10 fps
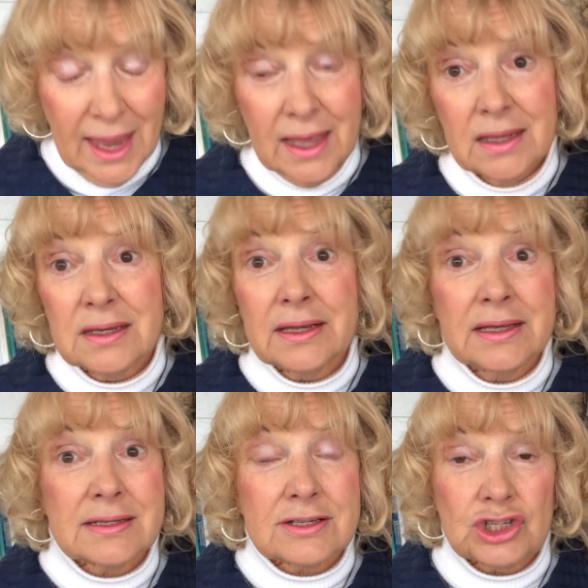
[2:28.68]
And
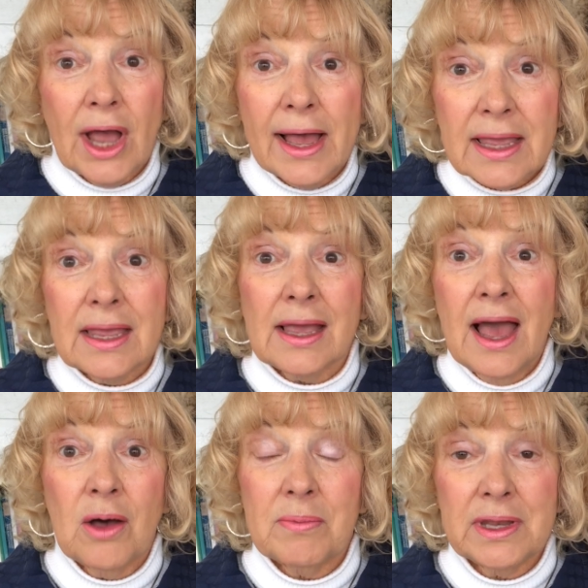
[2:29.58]
it's shocking
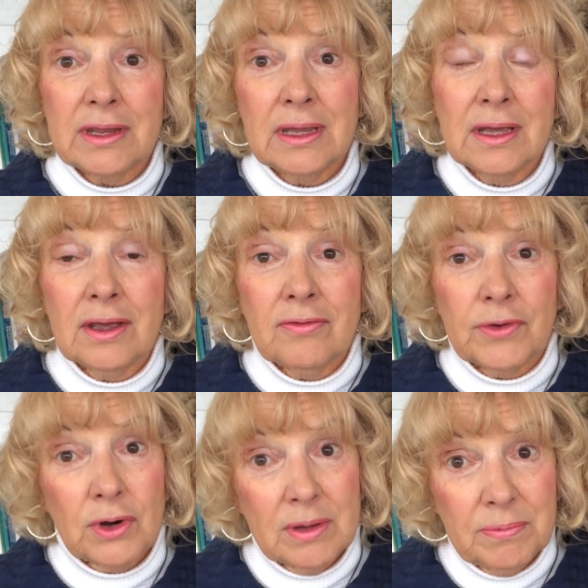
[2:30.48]
how many
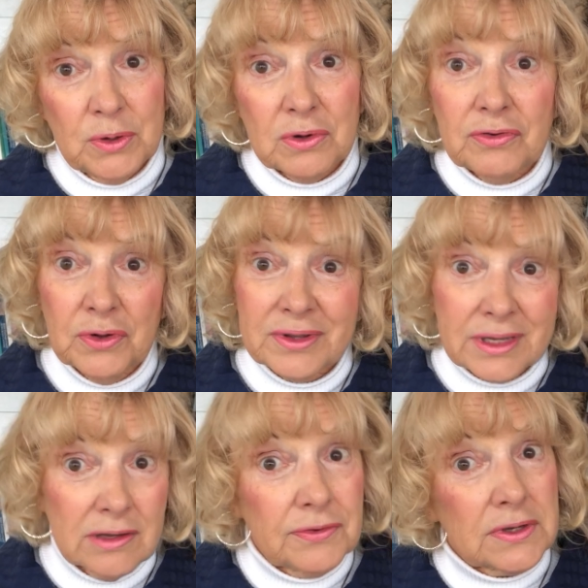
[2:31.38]
very beautiful,
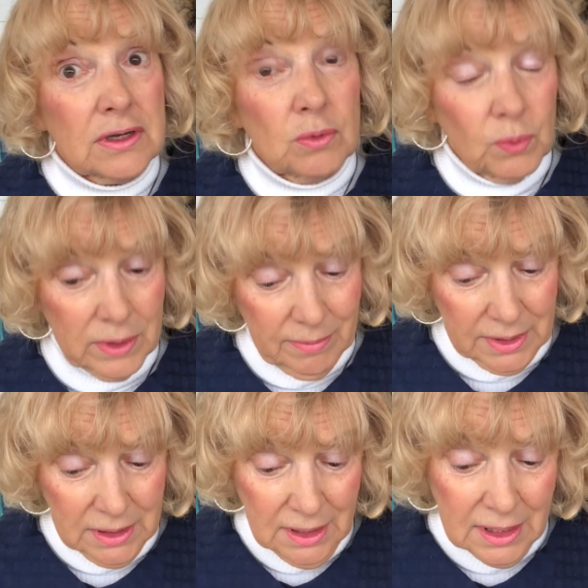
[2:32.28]
gifted
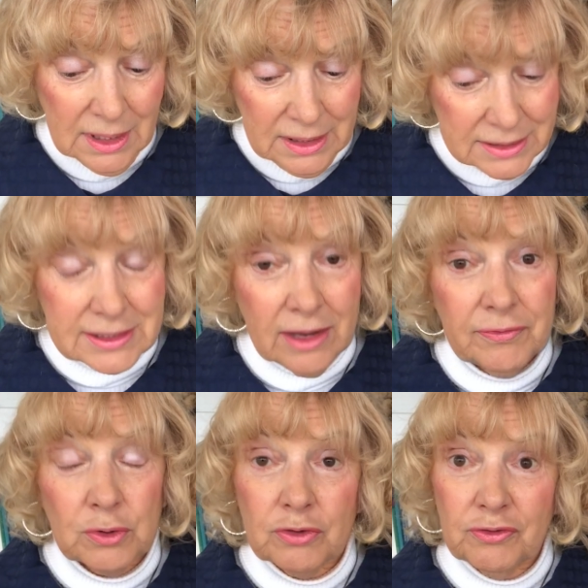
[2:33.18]
women
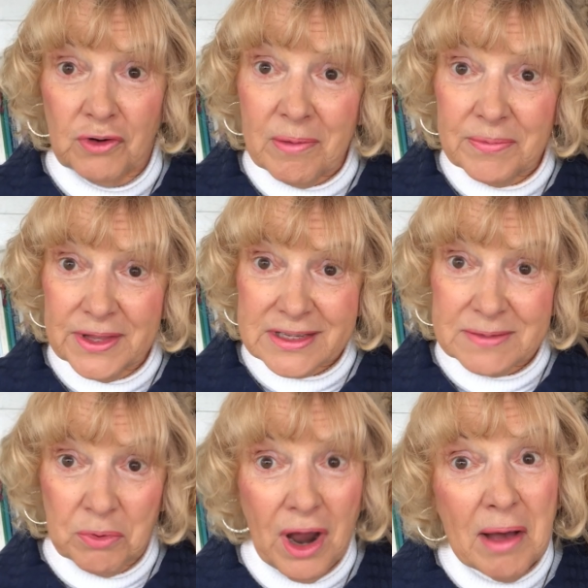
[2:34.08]
suffer from this
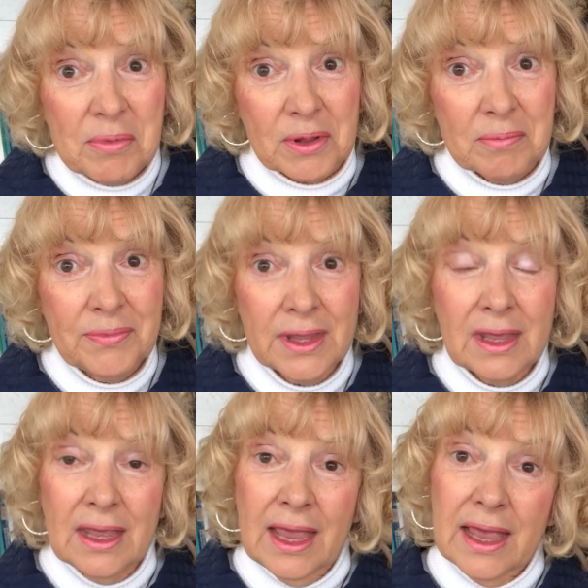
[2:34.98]
problem,
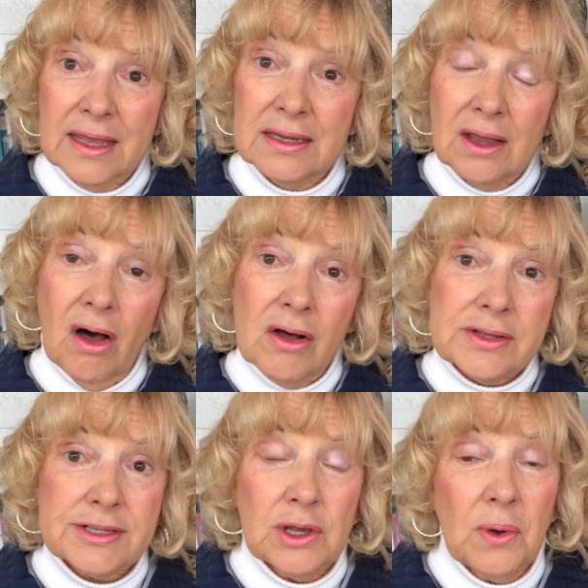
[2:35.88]
and
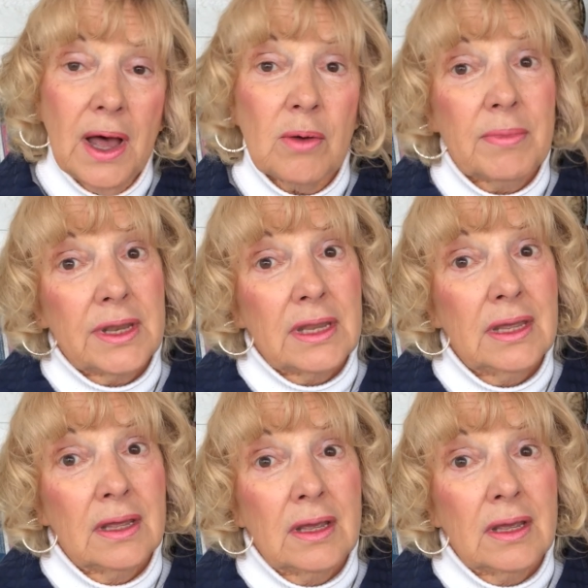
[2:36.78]
also how many